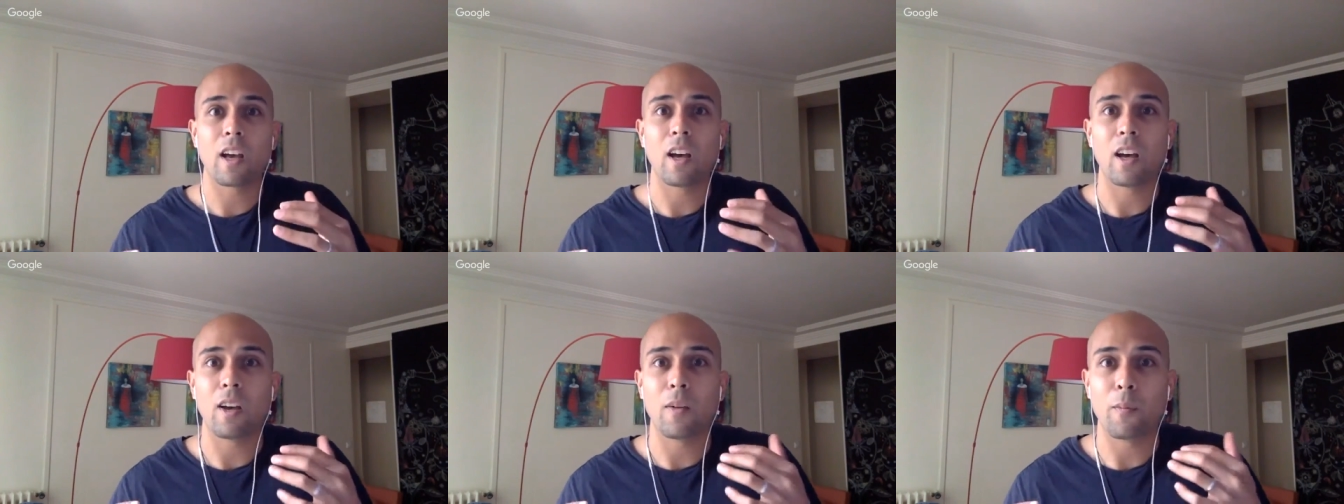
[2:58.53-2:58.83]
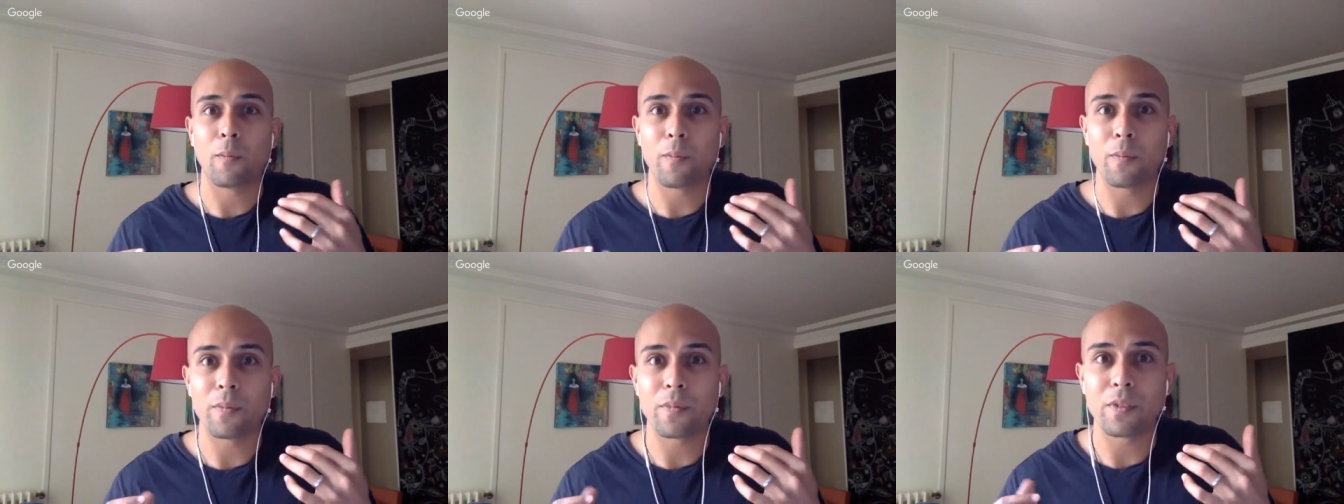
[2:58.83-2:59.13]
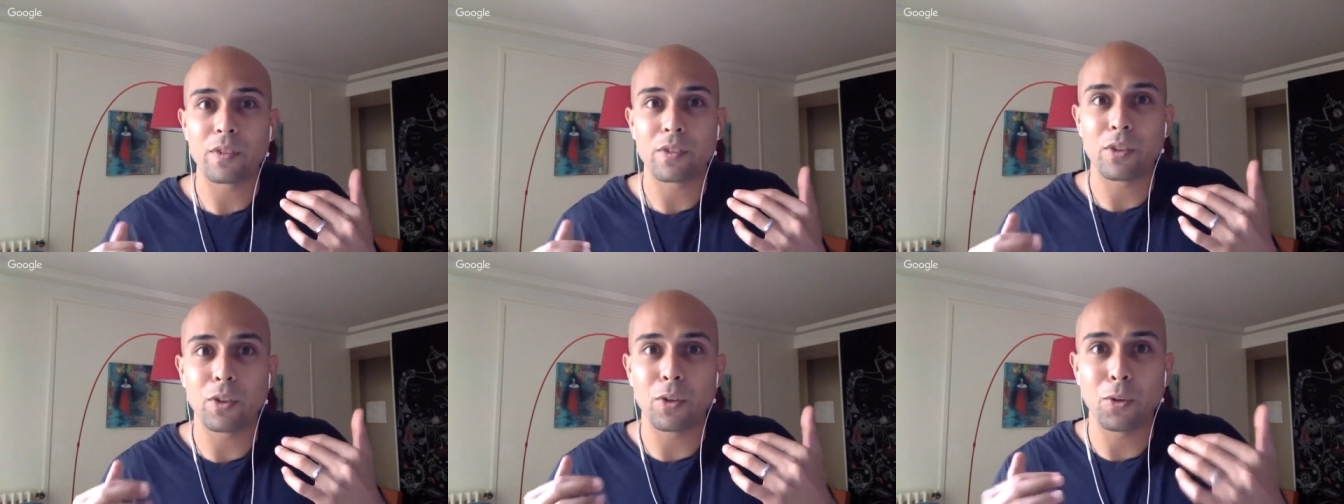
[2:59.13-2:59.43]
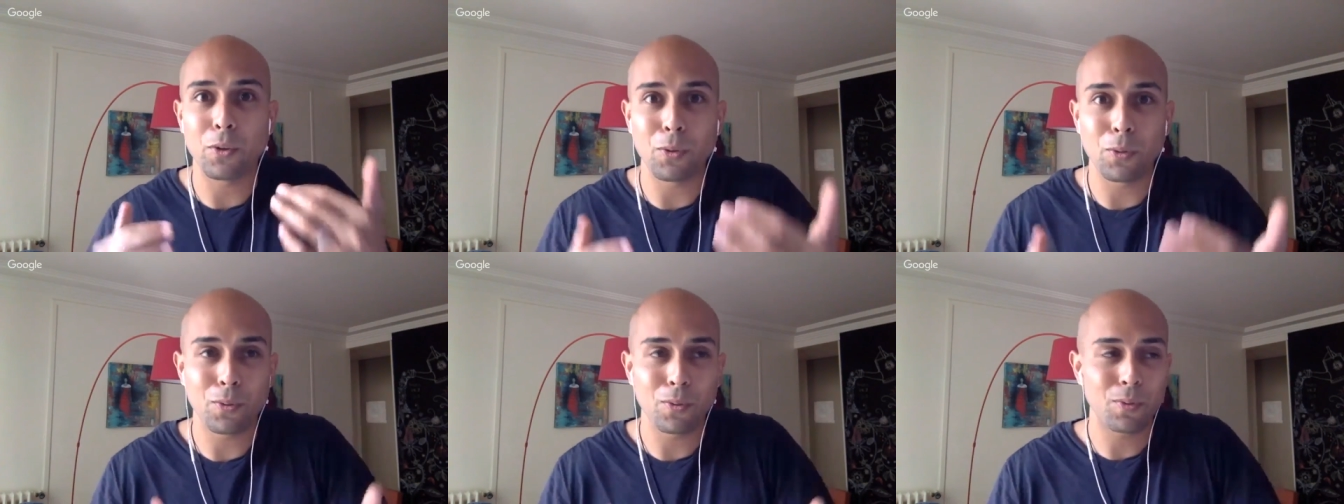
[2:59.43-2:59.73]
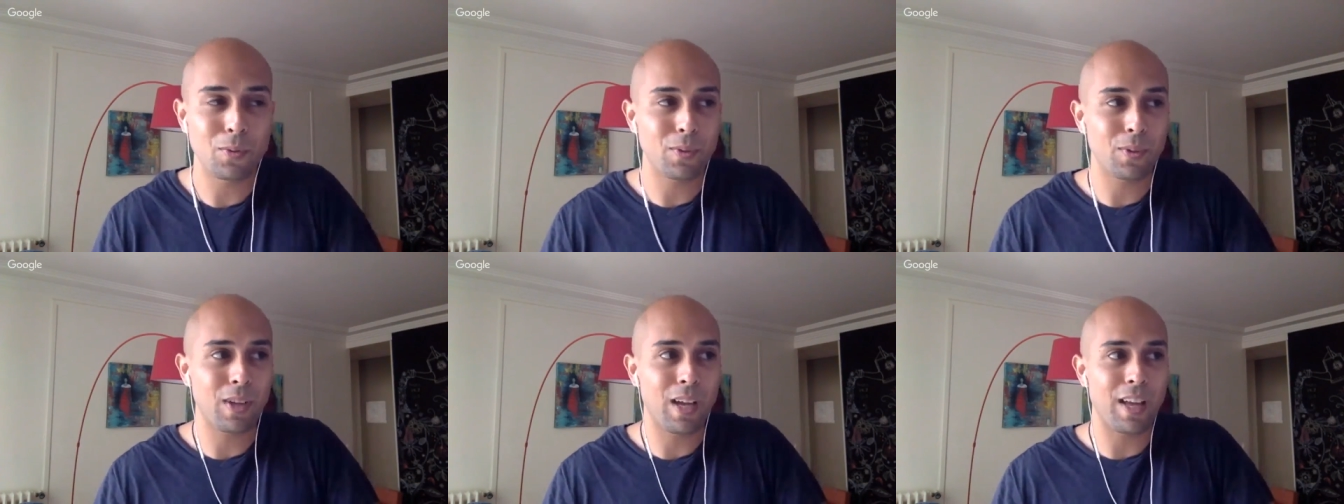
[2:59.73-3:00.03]
Um, so
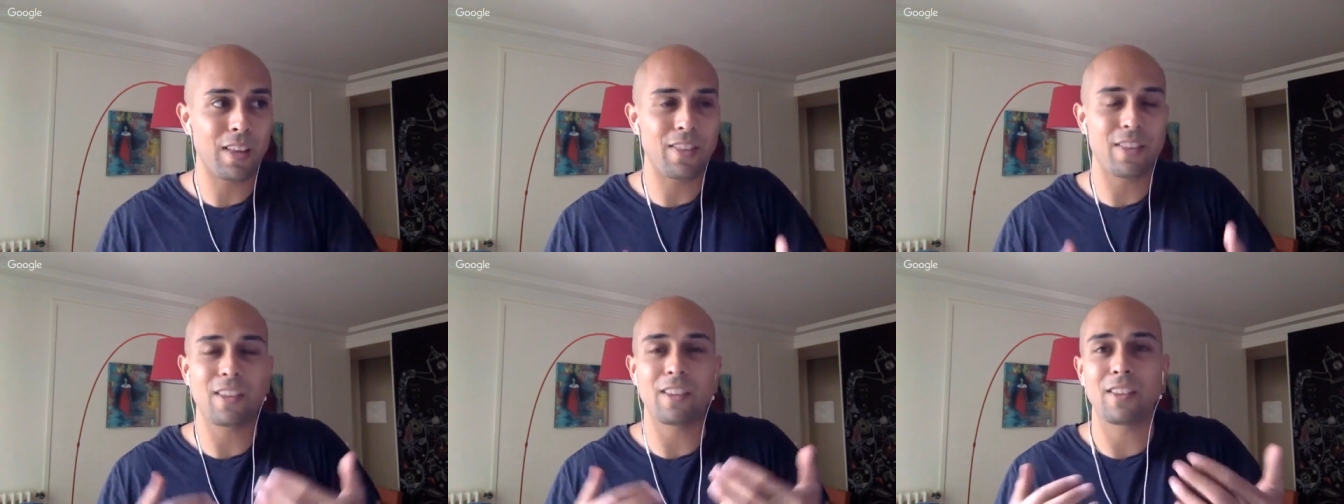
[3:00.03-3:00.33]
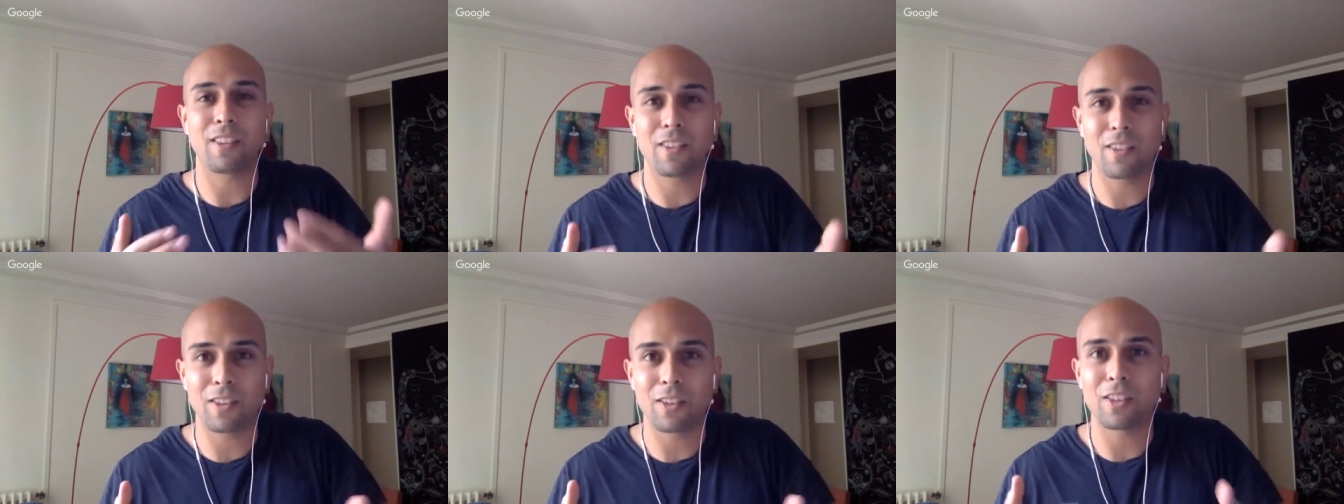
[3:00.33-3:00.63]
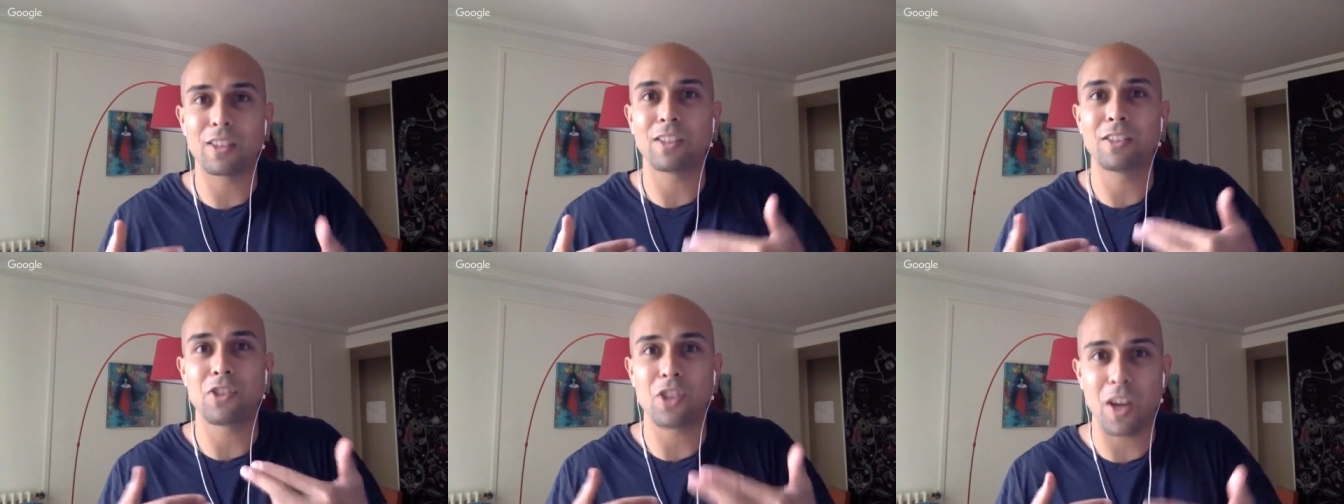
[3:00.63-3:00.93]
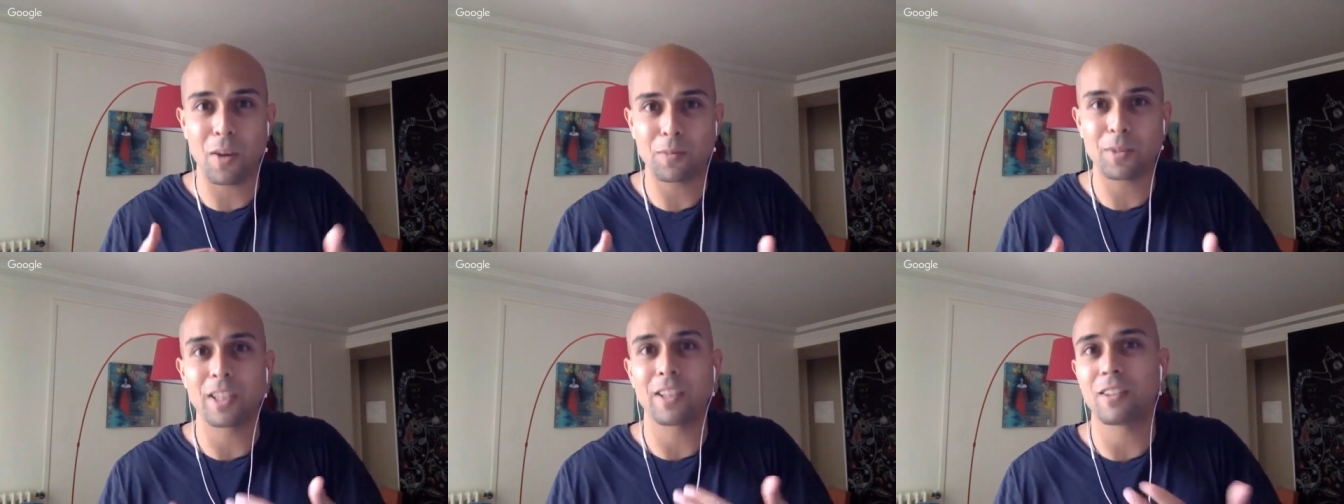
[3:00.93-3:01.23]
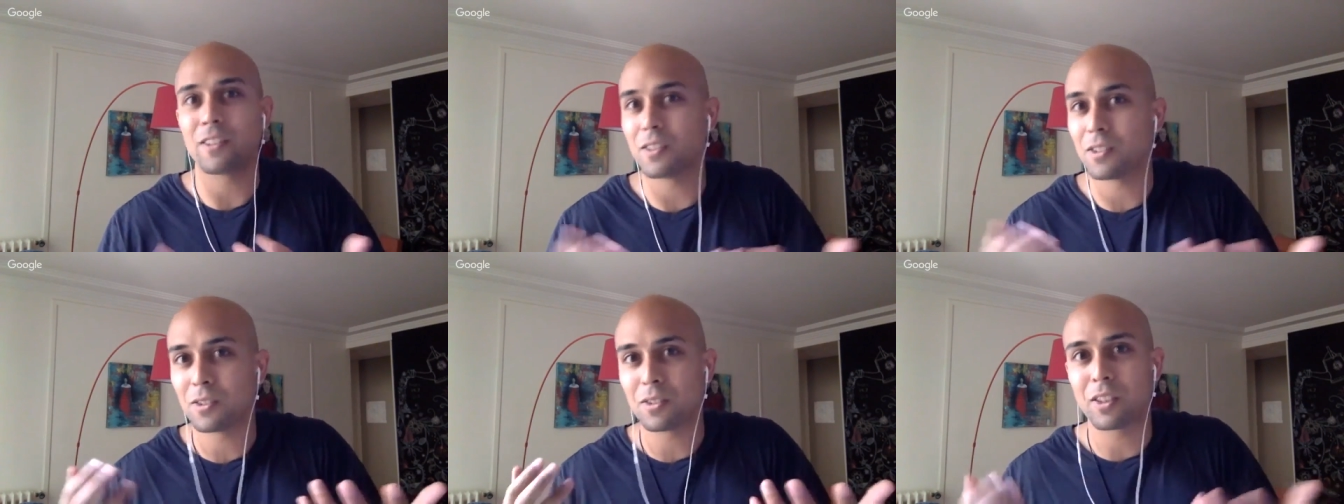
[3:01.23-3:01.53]
I think job
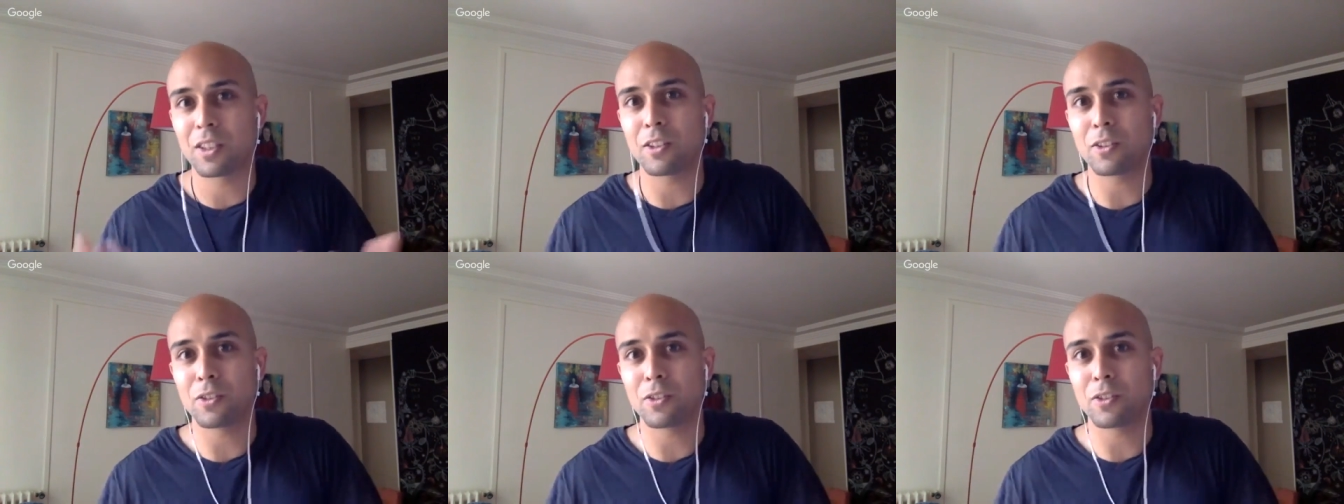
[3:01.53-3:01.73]
titles